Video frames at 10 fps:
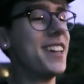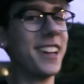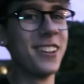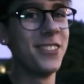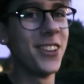
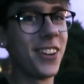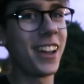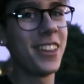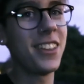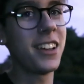single
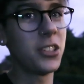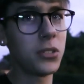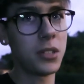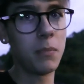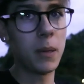vlog. I look like
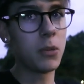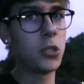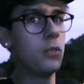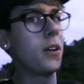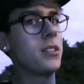Justin Bieber
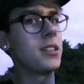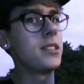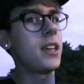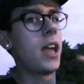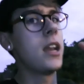
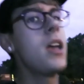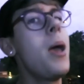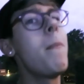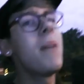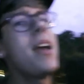2010.
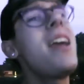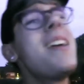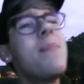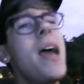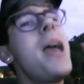
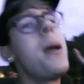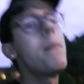Baby,